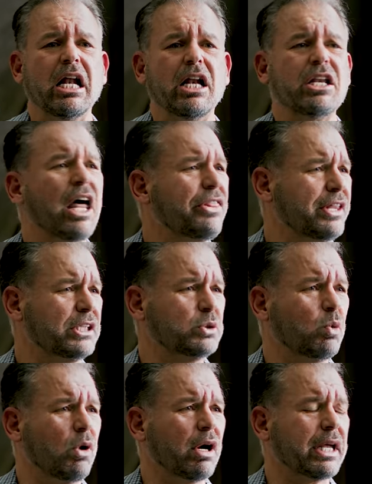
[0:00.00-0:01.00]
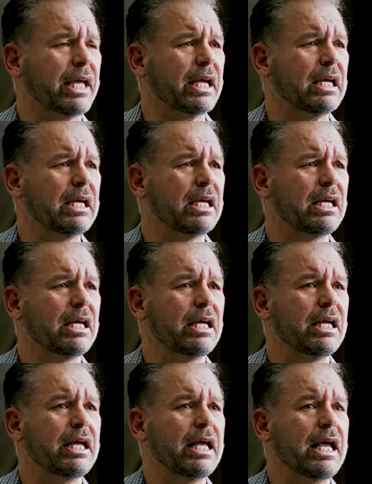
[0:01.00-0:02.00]
Nothing's working.
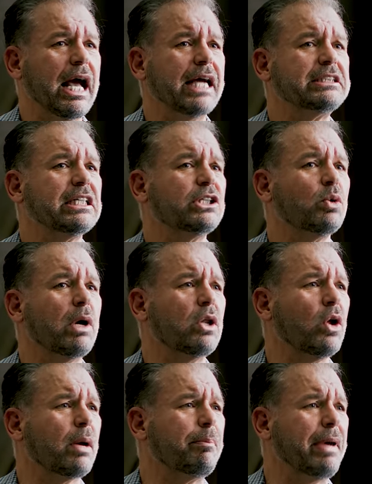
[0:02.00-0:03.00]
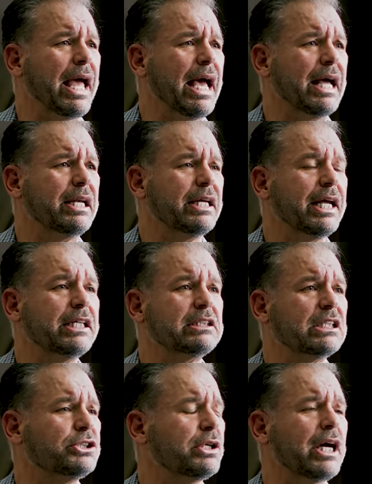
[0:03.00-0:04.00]
I said, Do I look bad? He
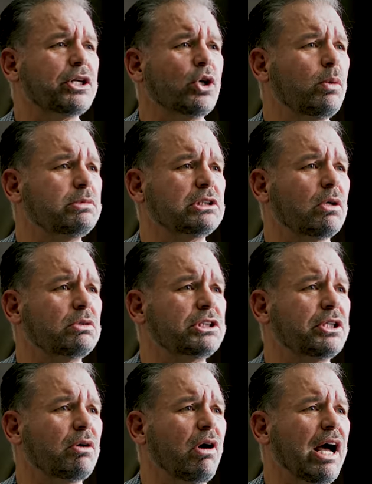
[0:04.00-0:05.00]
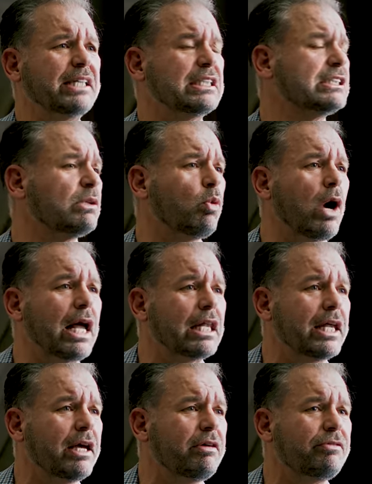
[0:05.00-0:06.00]
says, You got tombstones in your eyes. I said, Will I
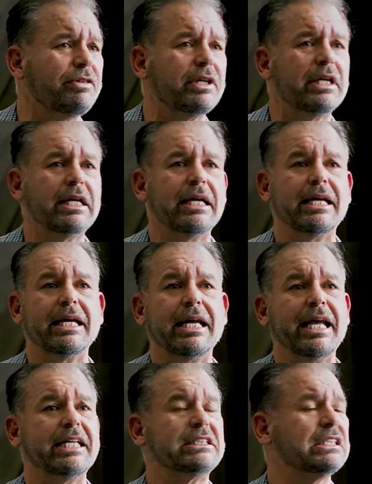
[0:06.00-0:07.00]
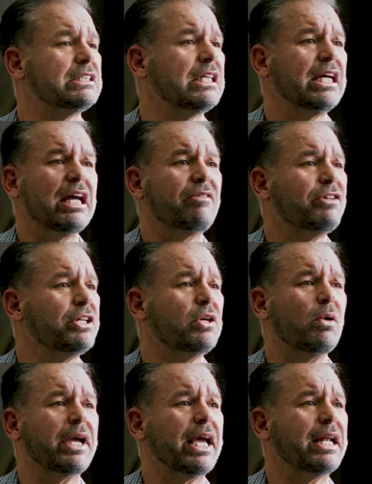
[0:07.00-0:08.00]
live? He says, If you
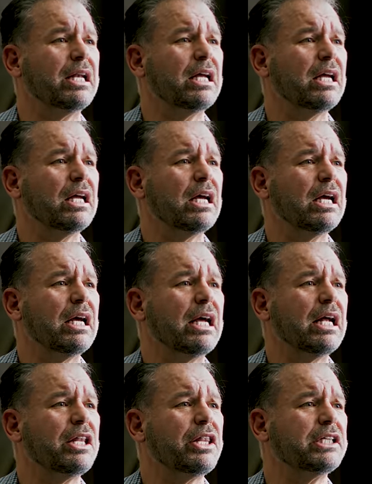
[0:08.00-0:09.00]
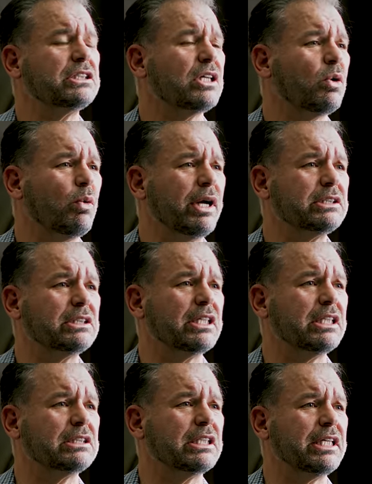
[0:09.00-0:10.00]
don't get this
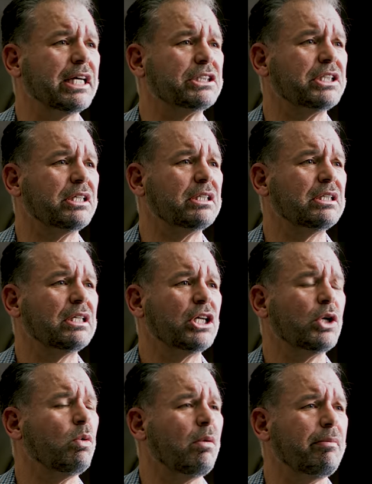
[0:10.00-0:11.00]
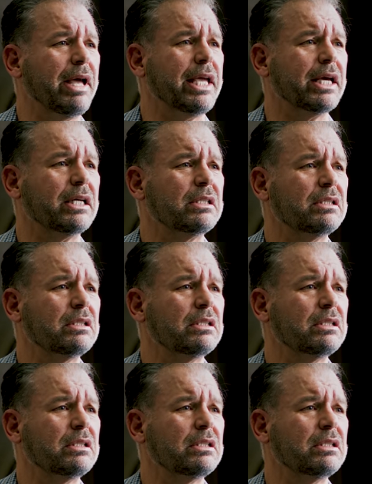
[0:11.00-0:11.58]
arrested, this addiction, you won't make it.